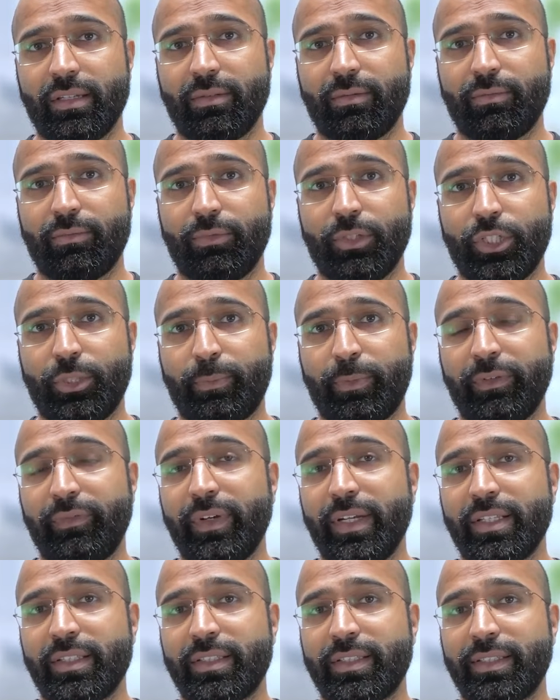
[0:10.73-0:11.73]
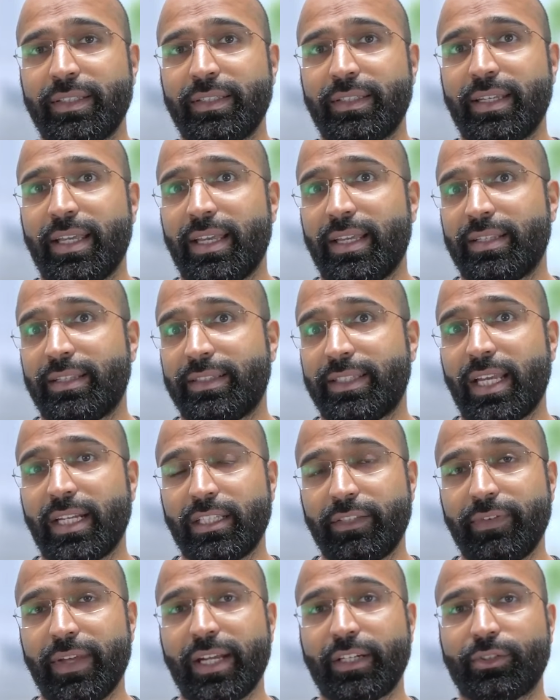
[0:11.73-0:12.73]
which prevents
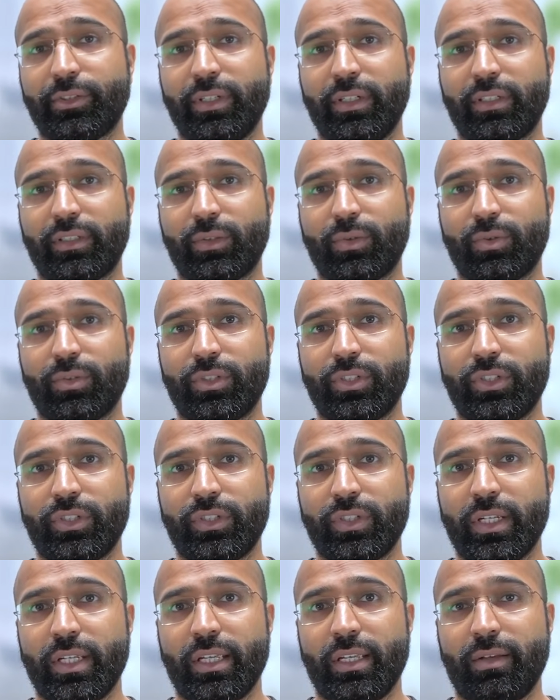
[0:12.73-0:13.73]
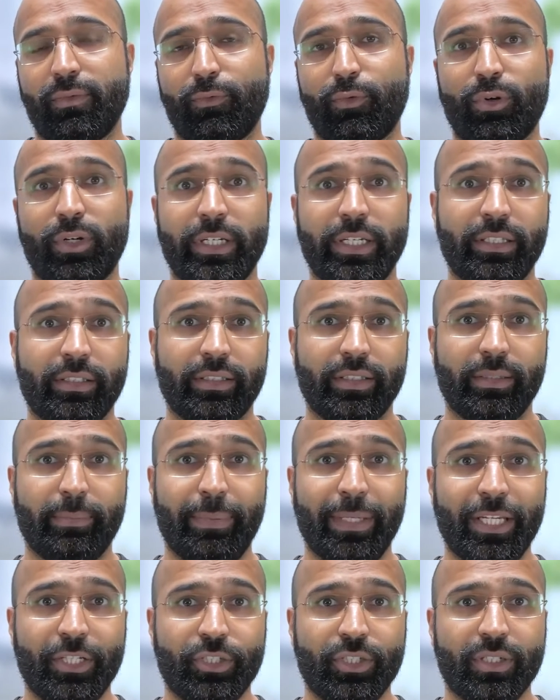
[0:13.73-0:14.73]
satisfactory intercourse for either the
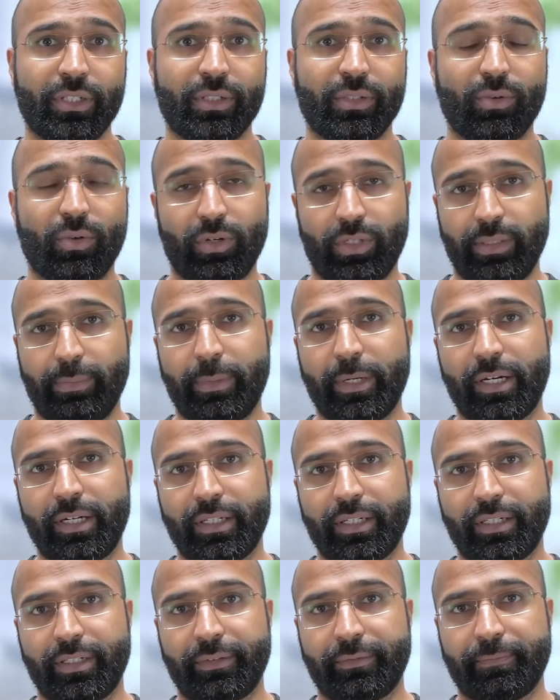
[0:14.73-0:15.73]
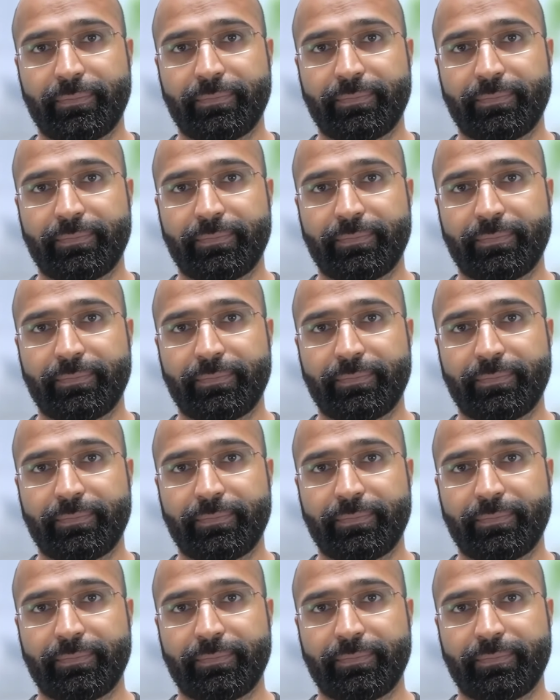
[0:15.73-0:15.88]
patient or the partner.